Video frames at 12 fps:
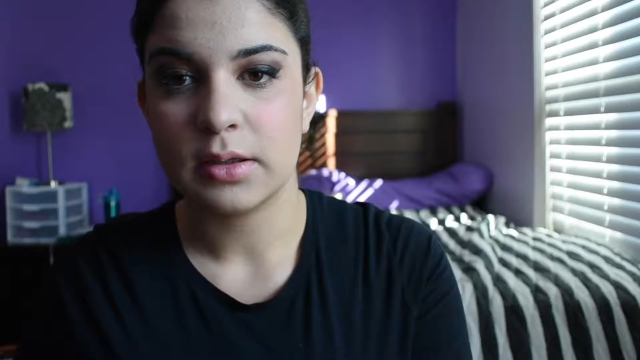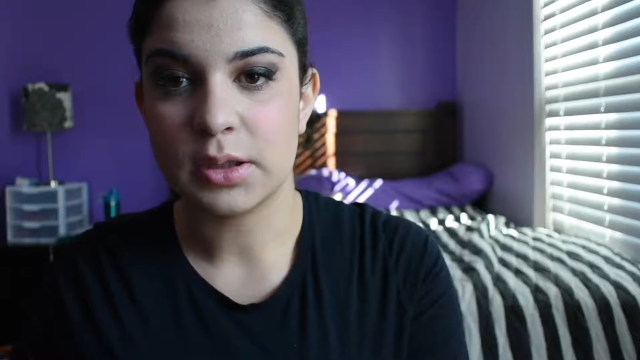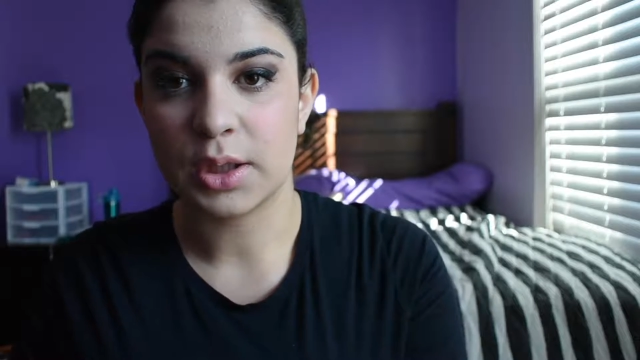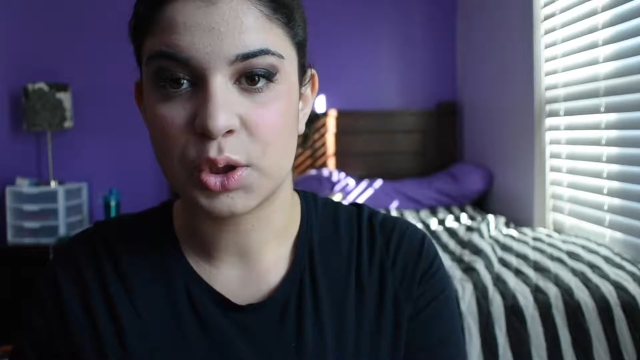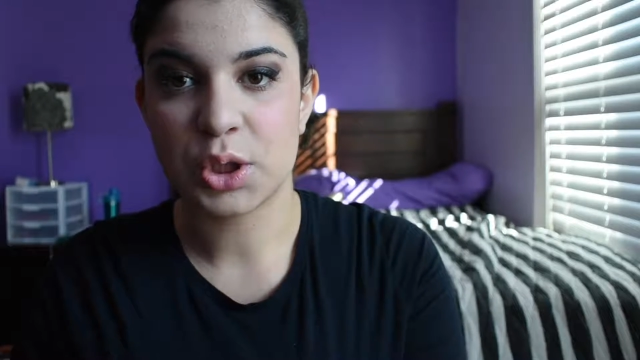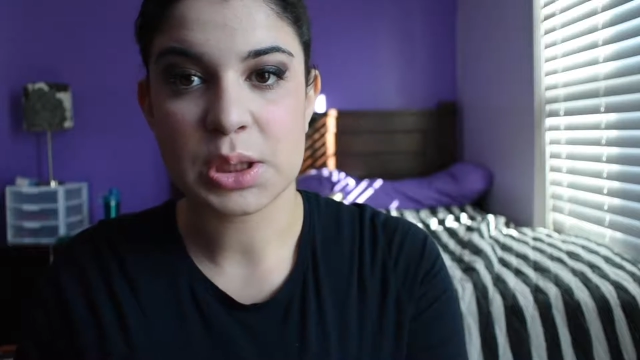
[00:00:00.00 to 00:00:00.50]

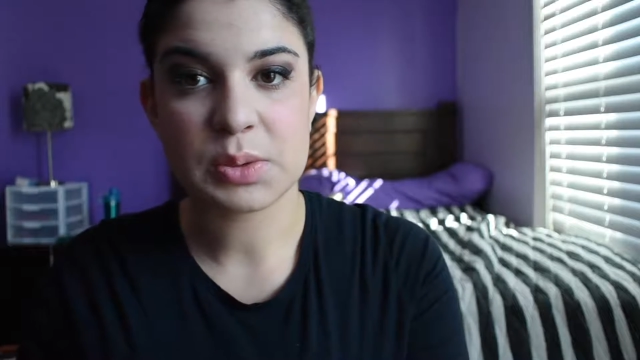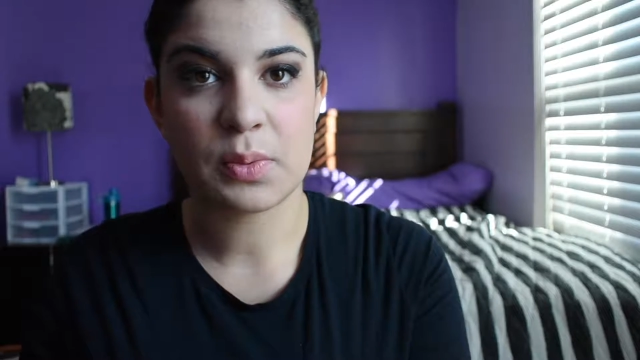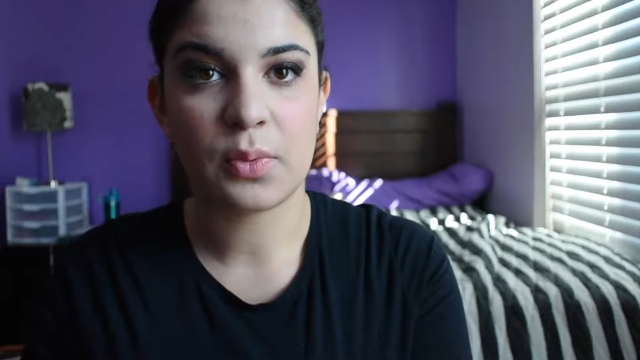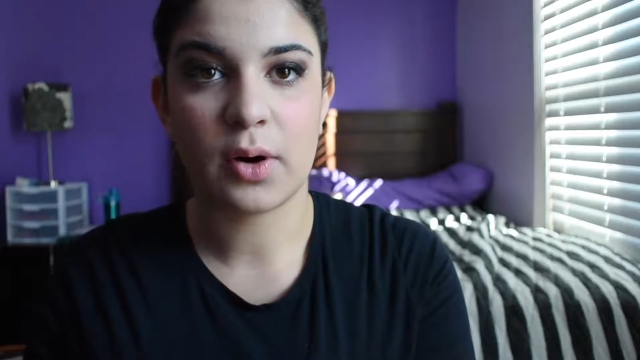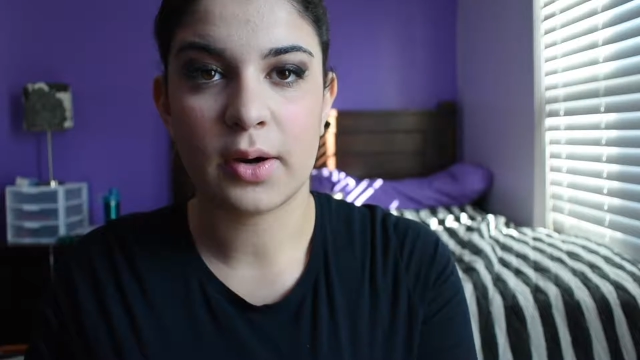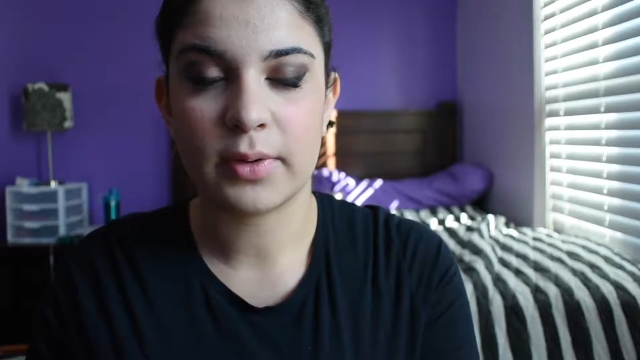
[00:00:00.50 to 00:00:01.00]
like just
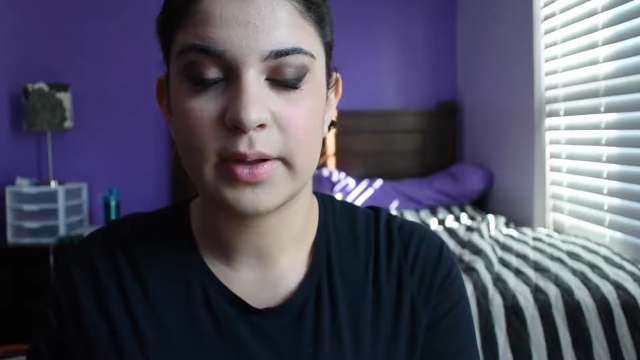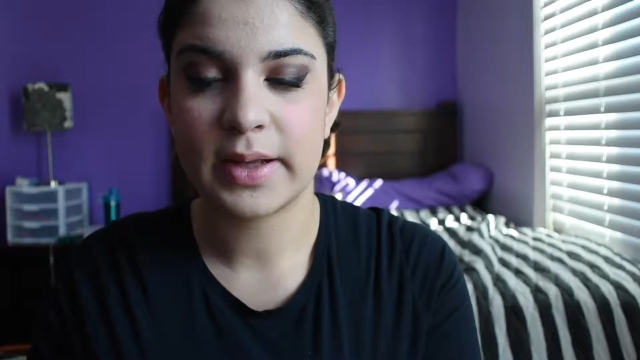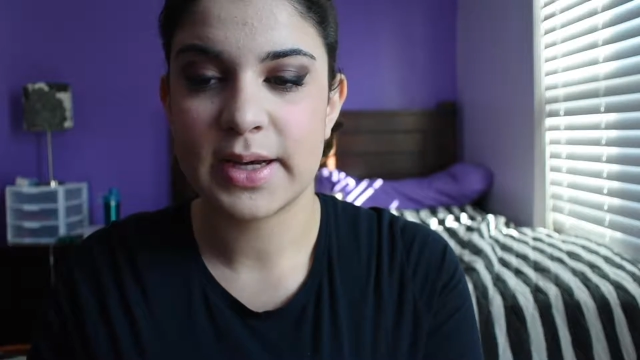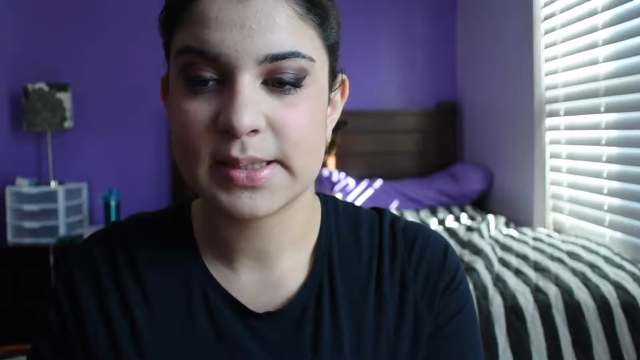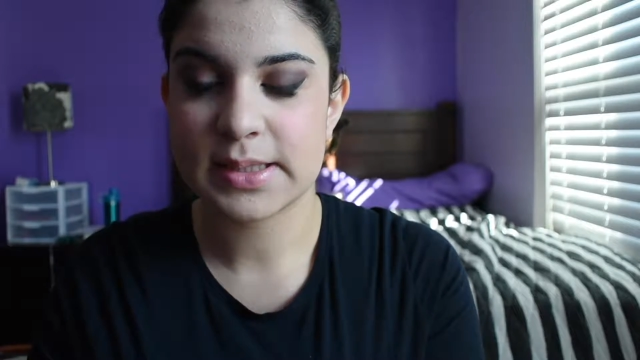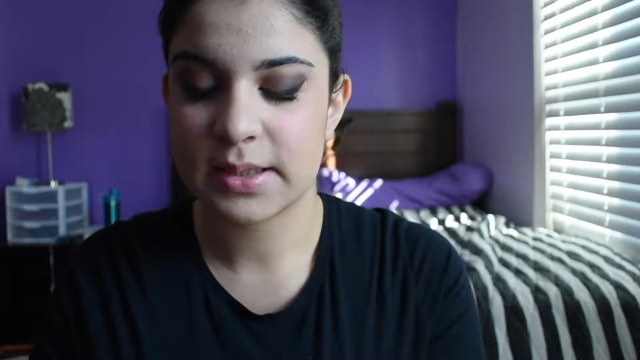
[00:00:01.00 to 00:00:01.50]
before I
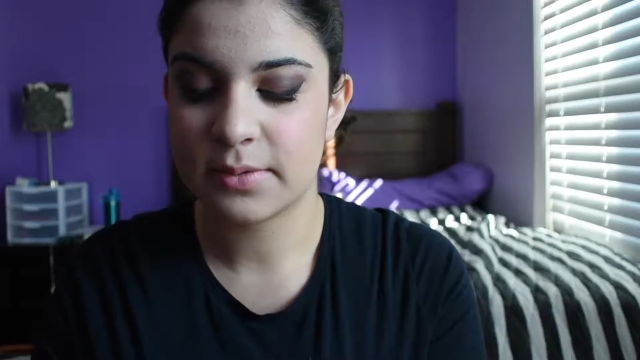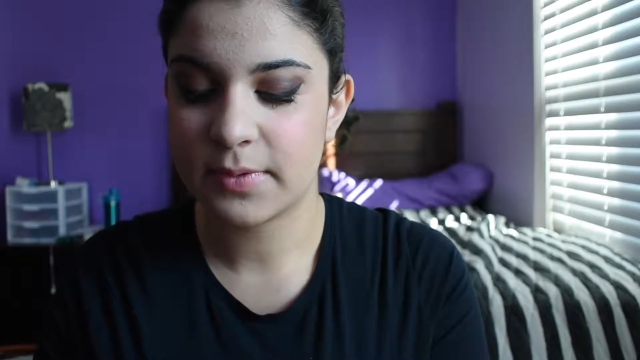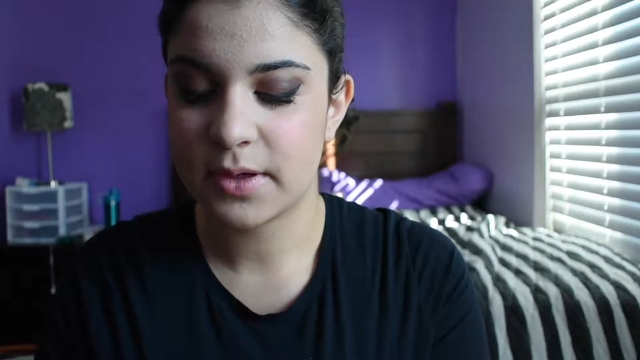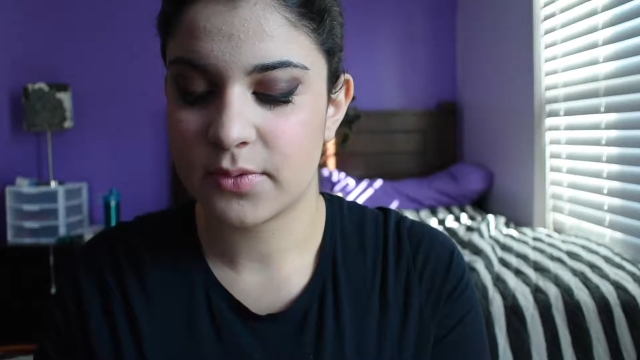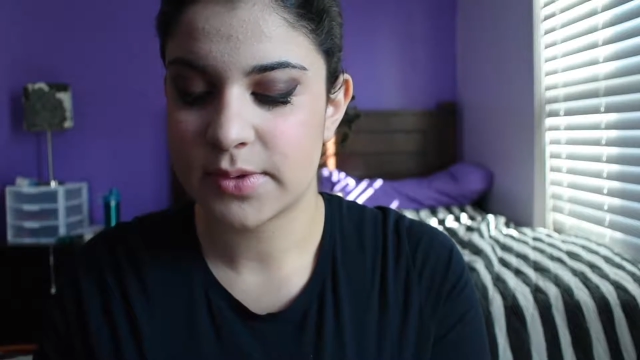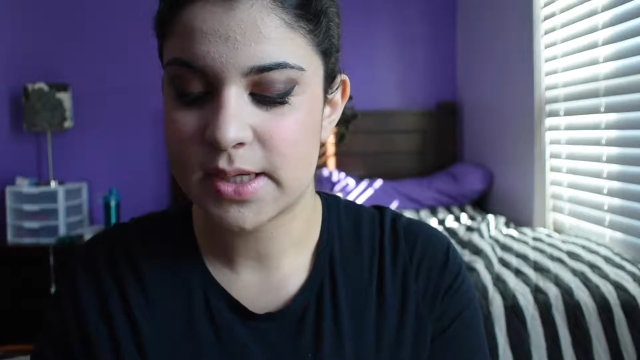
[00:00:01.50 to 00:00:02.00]
realized that the
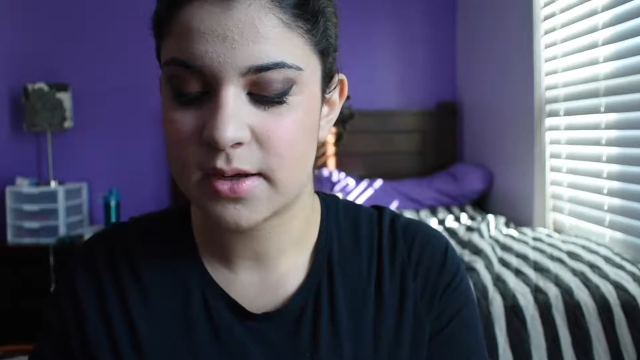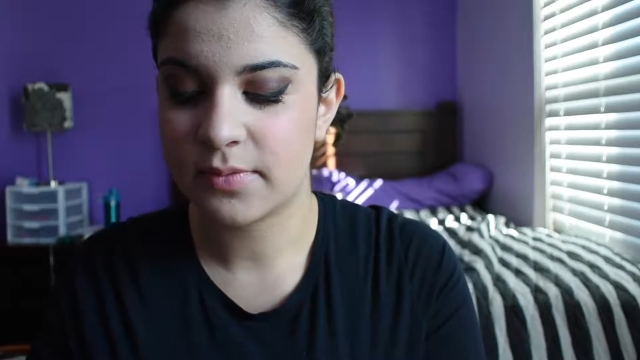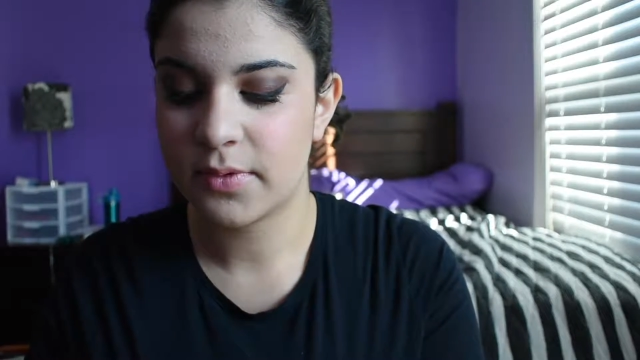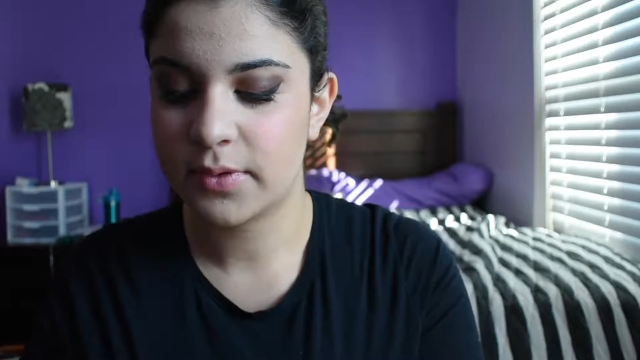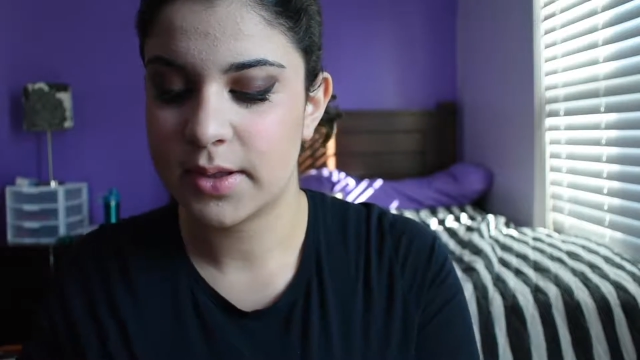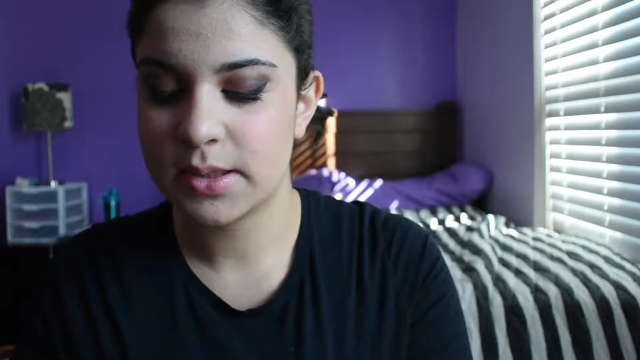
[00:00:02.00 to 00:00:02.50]
video was out of
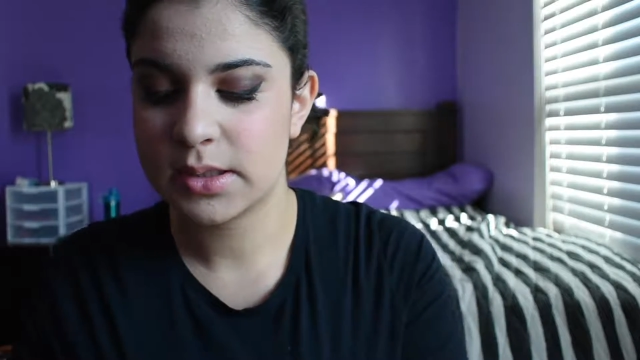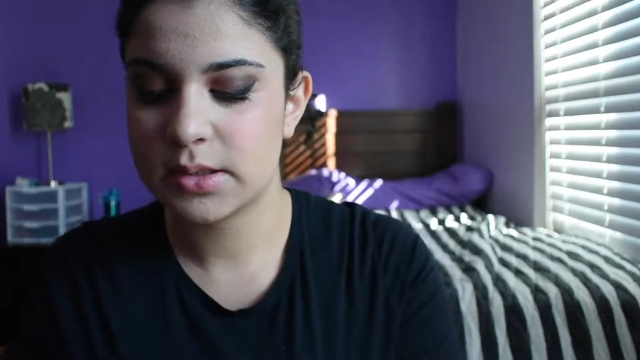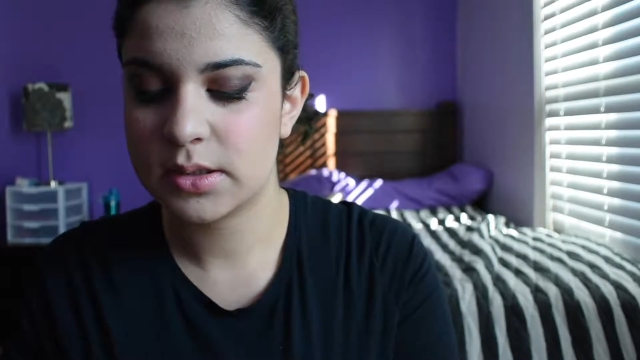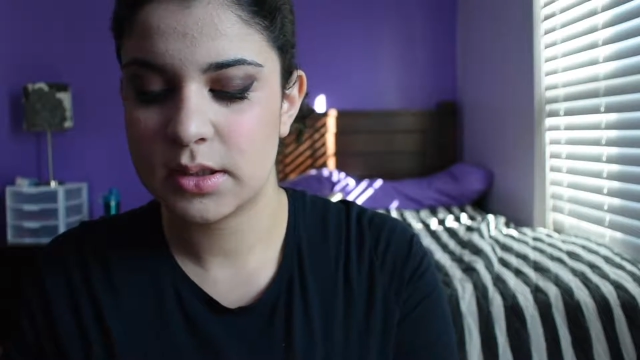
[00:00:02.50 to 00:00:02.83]
focus.